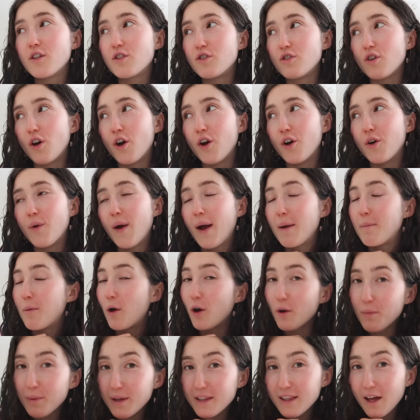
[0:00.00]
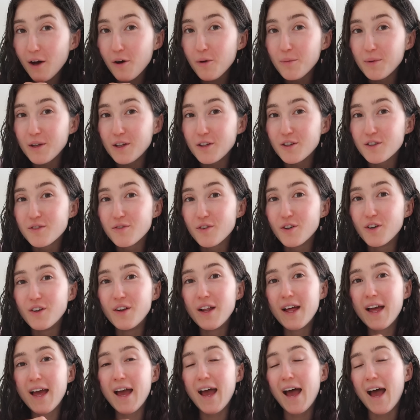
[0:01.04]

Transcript: So I'm hoping that will be useful,